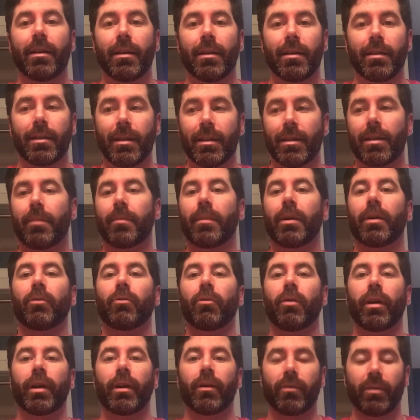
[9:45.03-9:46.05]
since I've been
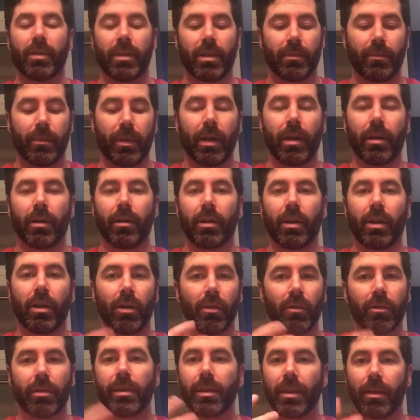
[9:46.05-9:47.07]
growing out this beard,
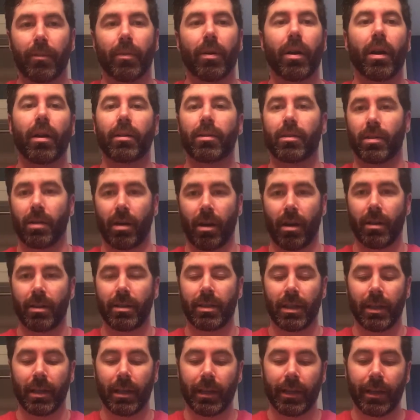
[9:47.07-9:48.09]
using the products
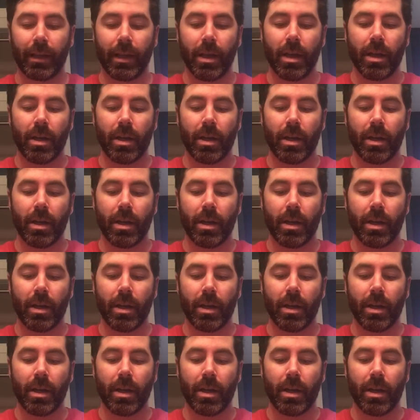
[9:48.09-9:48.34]
constantly.